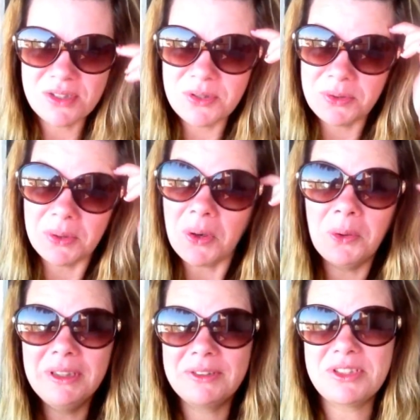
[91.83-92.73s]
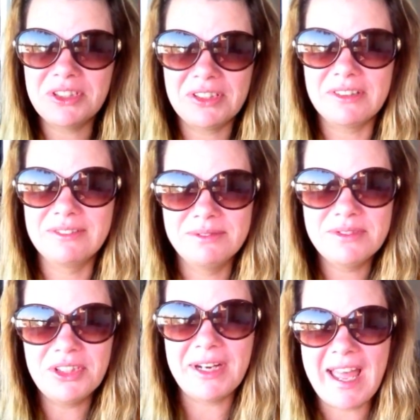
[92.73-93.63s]
to hold out your
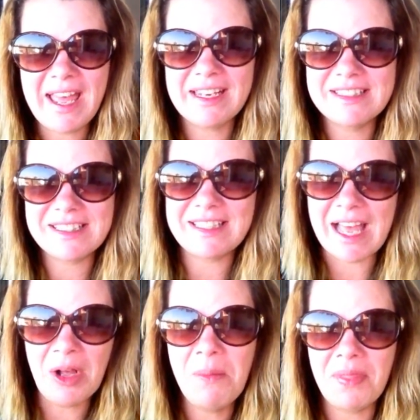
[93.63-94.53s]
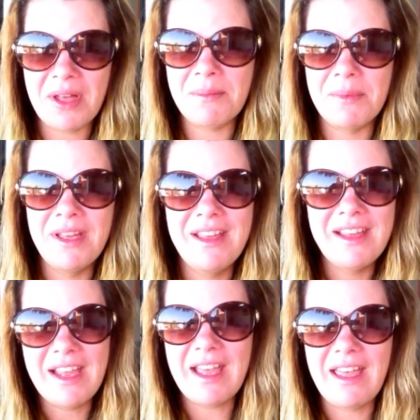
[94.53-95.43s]
your hand and help them
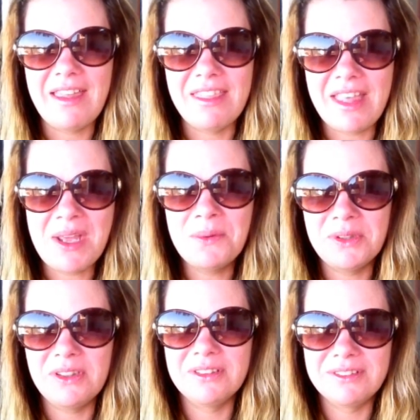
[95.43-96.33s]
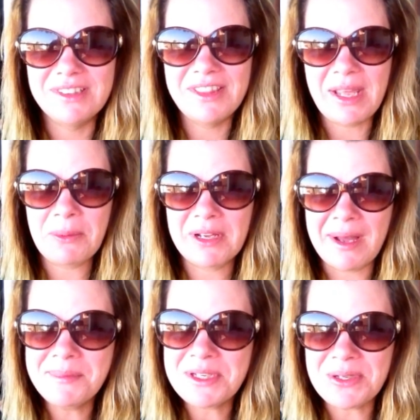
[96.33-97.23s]
and they will they will
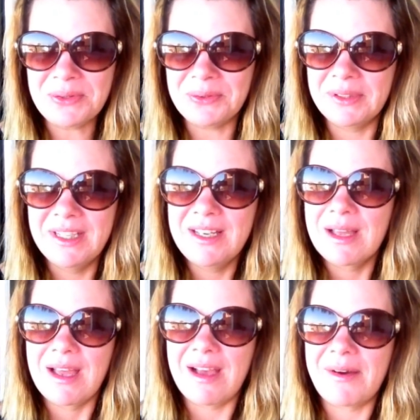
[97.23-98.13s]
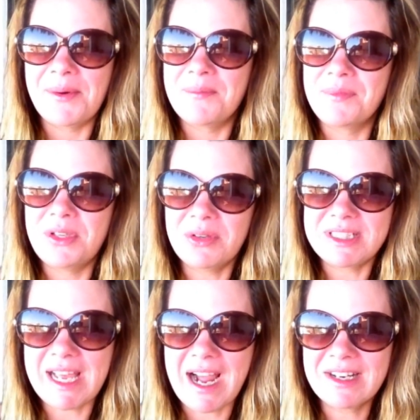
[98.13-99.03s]
come to you. Um, don't
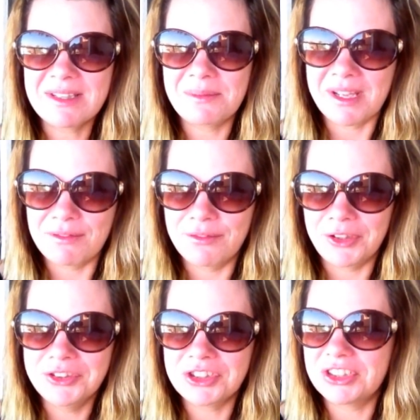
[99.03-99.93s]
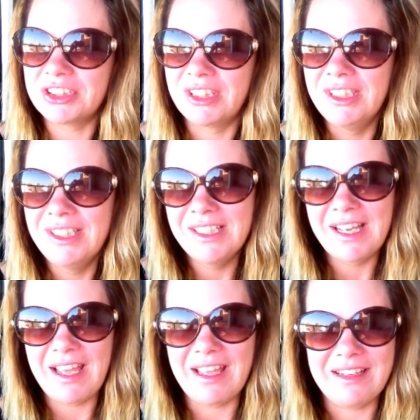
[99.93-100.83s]
attack them like a vulture,
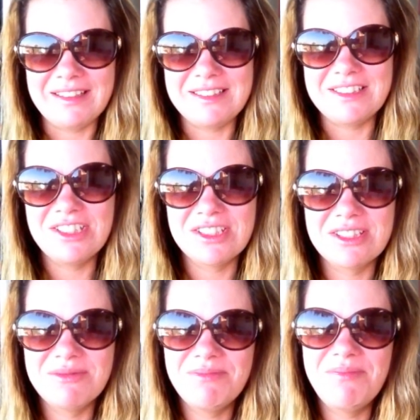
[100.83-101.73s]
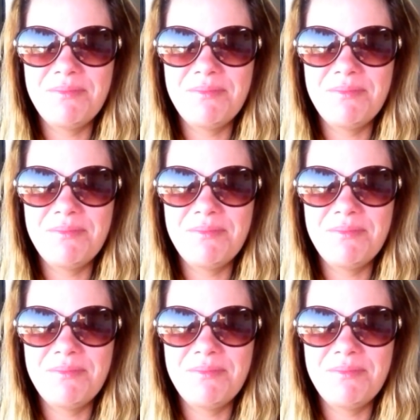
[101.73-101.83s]
and just